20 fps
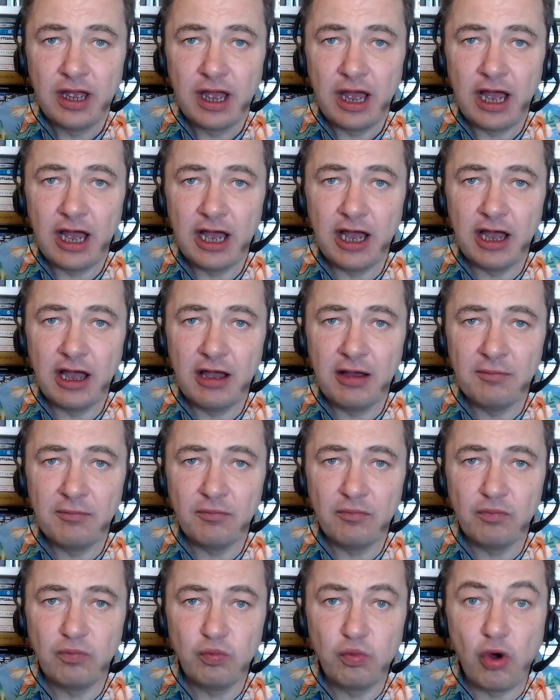
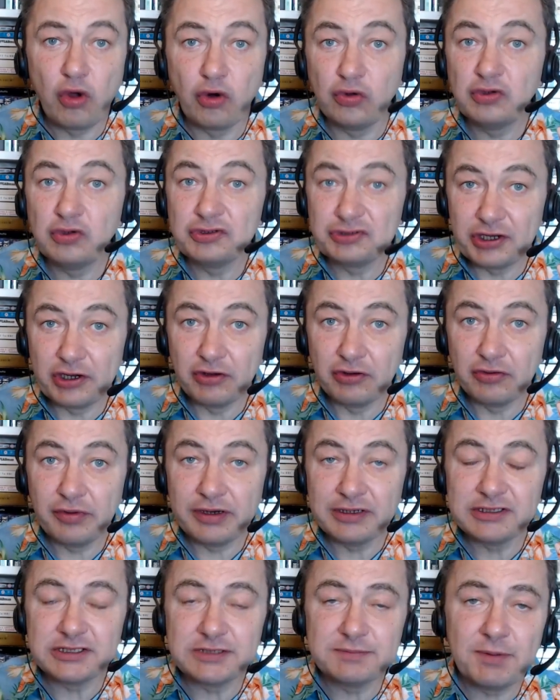What also
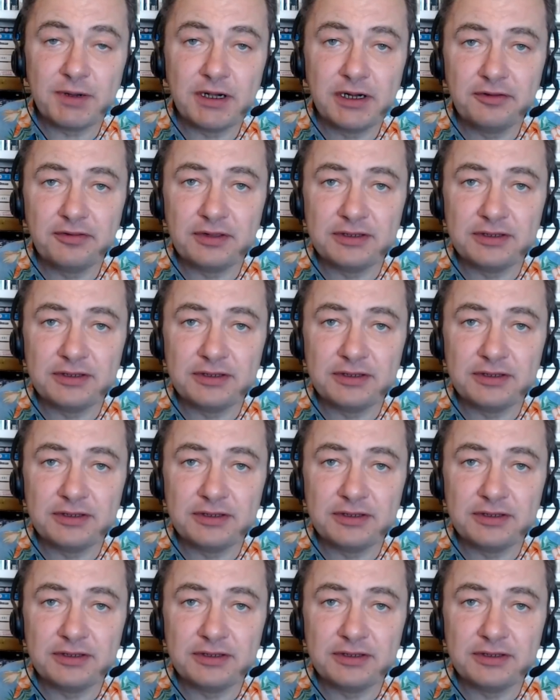inspired